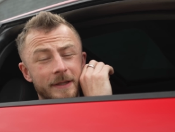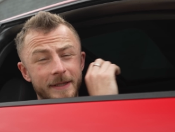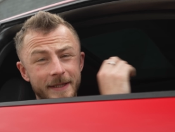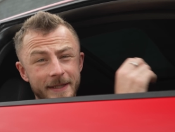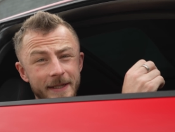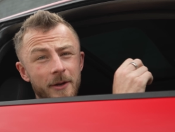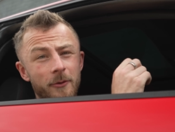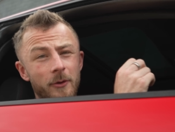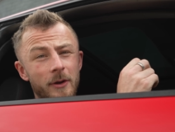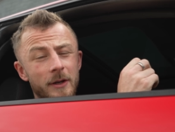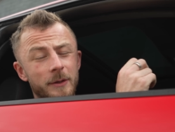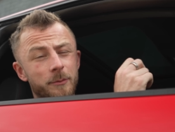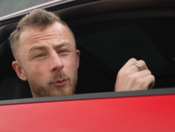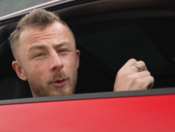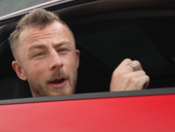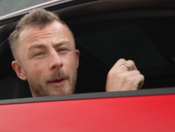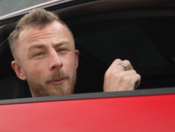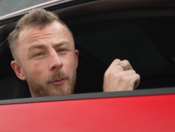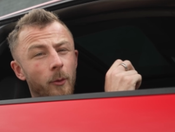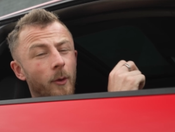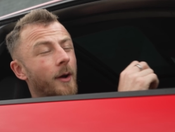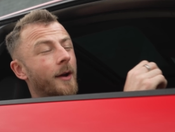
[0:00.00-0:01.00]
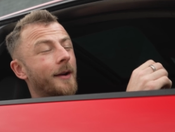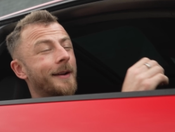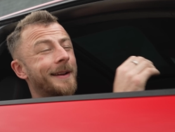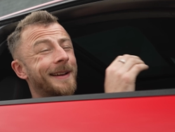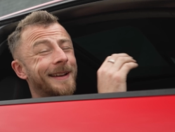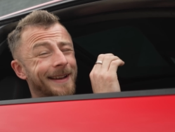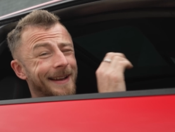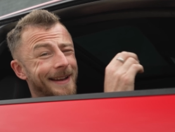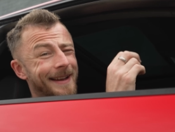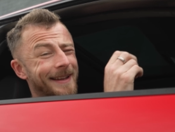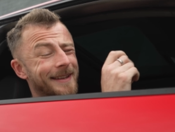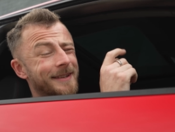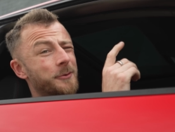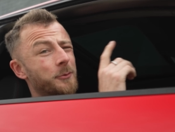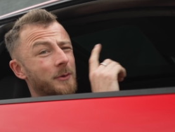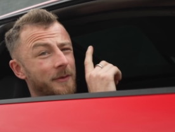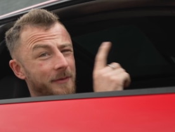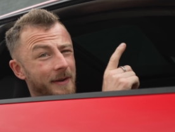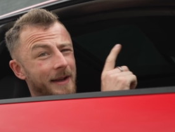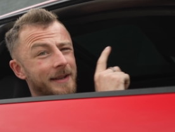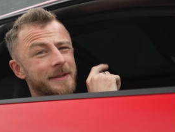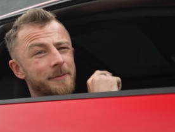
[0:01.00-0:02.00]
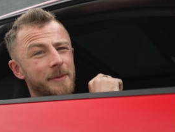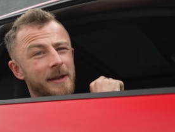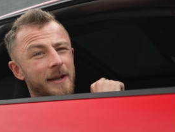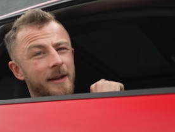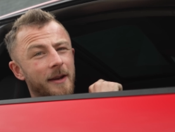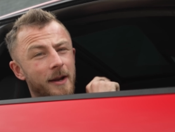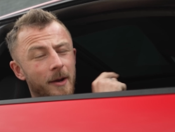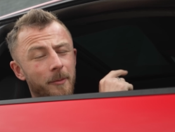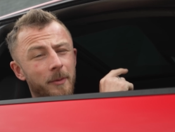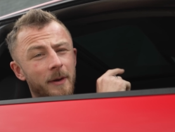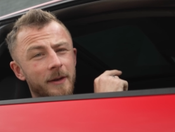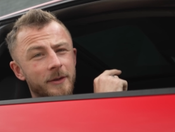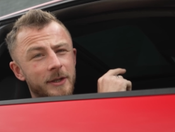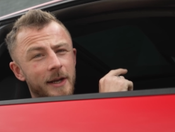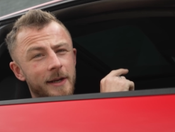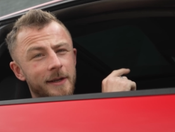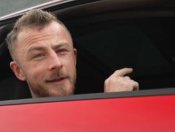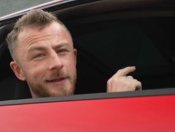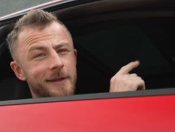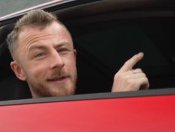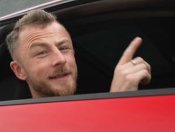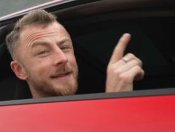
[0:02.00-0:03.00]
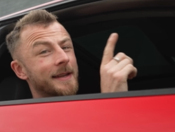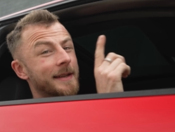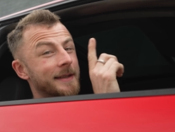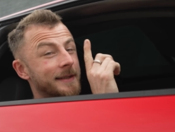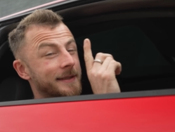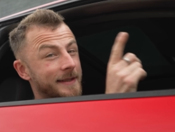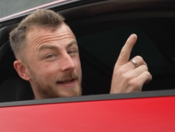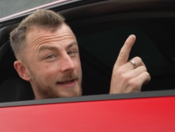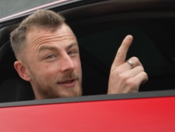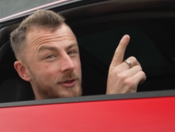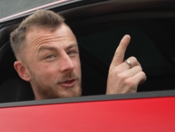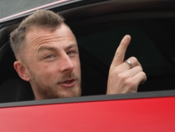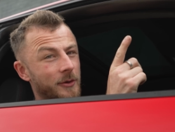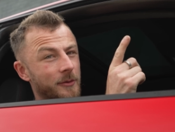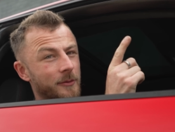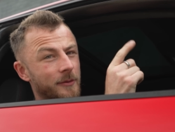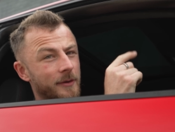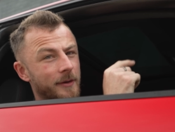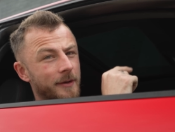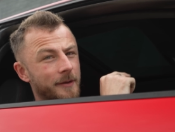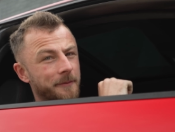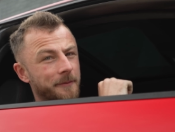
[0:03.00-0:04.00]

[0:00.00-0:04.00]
serious prep work and we've had to make a couple of changes. Stay tuned.